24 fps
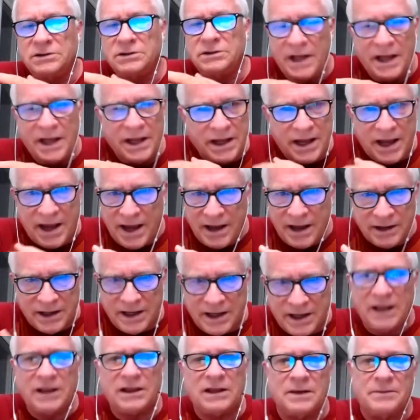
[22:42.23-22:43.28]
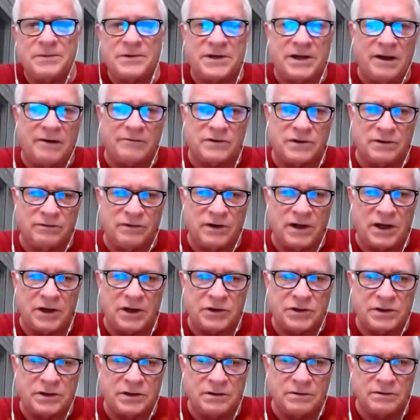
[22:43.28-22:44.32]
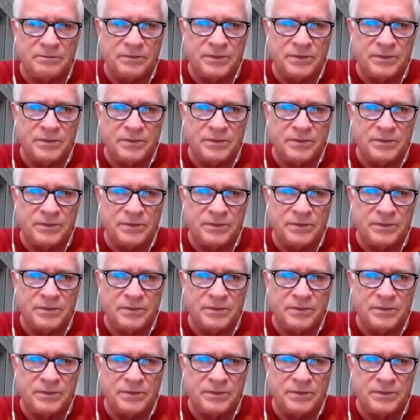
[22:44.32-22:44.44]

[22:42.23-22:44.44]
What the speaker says: they can't get themselves to flush.